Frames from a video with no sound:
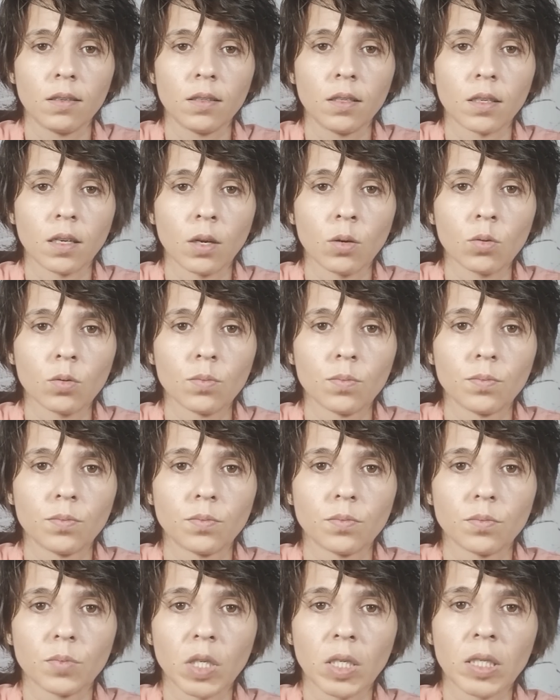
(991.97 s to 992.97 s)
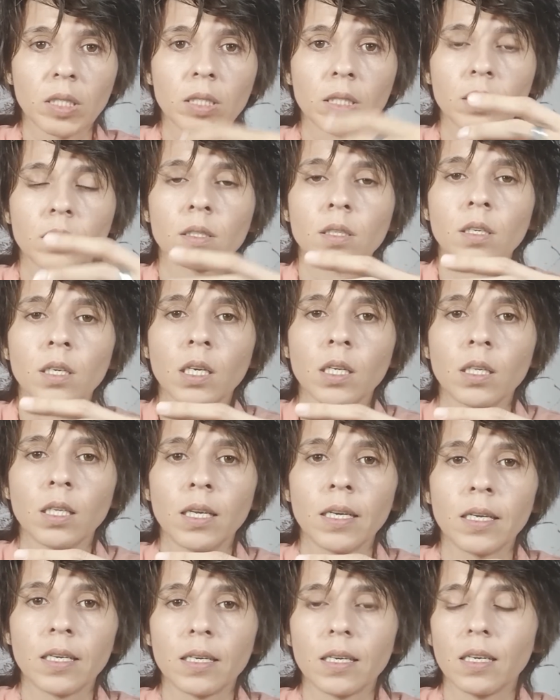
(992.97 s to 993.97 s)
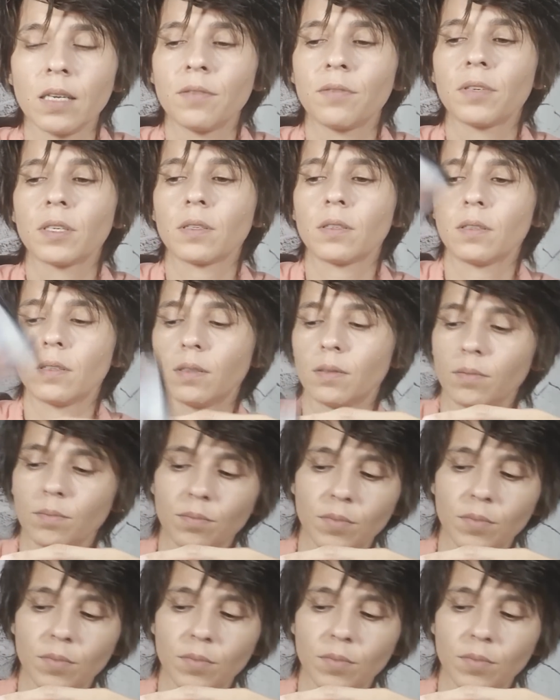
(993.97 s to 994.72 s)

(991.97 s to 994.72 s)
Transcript: you know, because it's looking like even